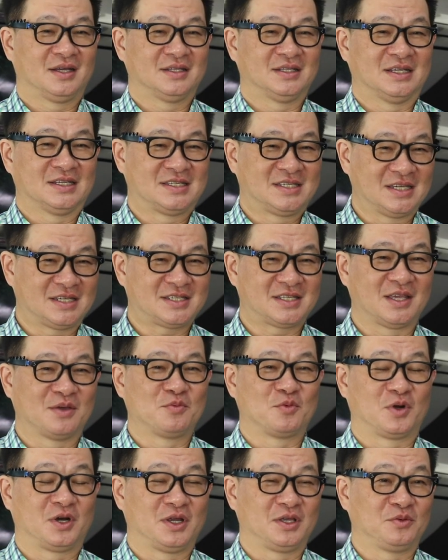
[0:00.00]
the system
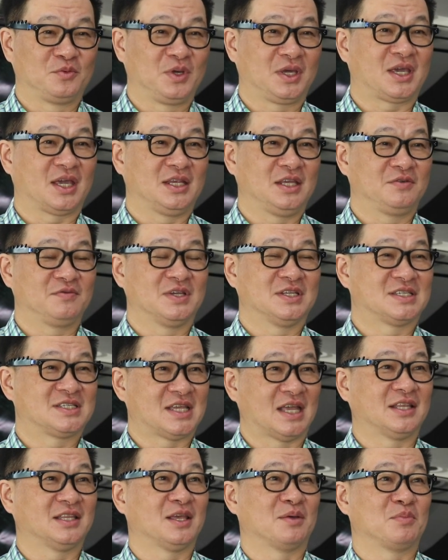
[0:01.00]
wherein we can even
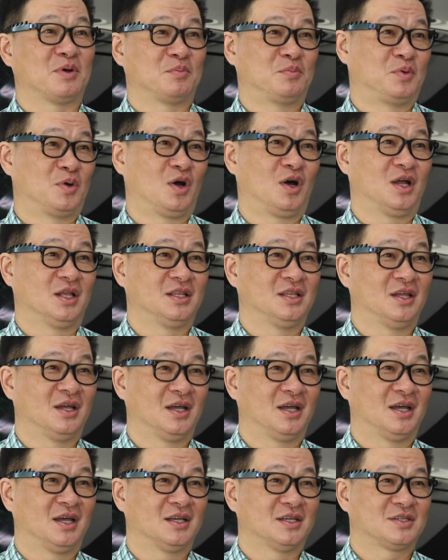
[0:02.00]
send them abroad
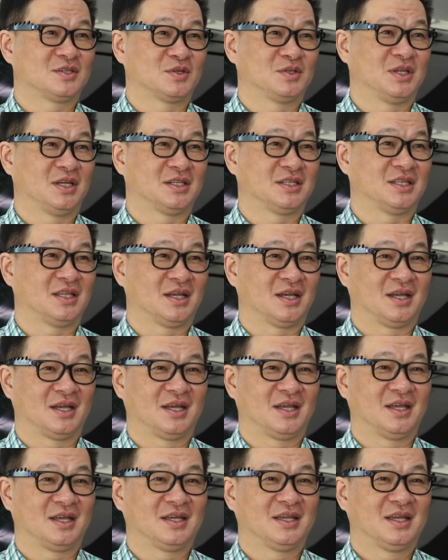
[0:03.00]
uh, so
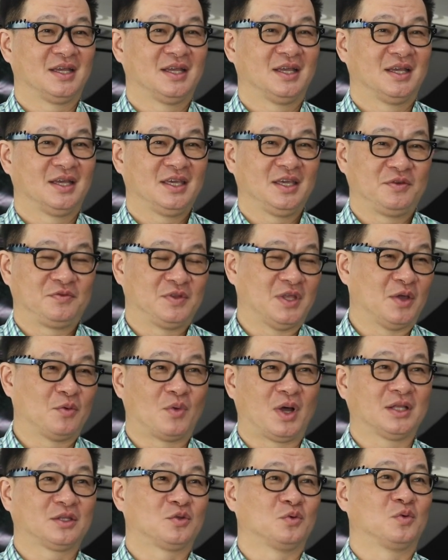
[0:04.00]
that if they
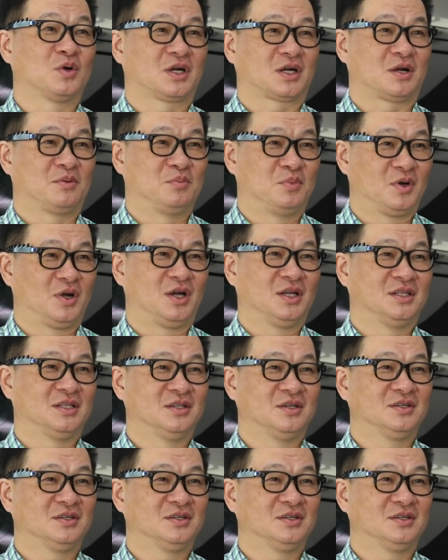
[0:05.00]
want to work abroad,